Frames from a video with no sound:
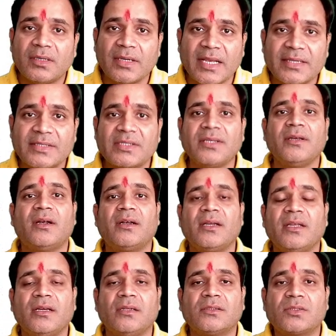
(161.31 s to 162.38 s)

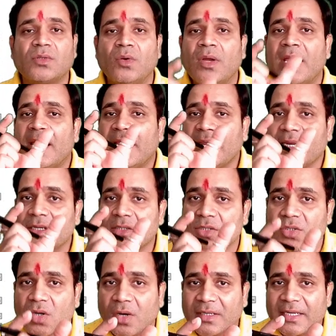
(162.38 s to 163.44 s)
NCRT also in a
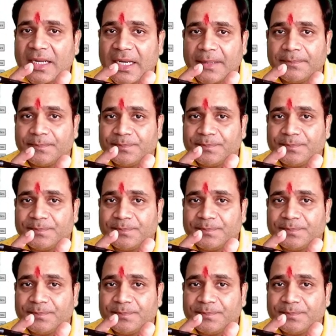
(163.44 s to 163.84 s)
short clip,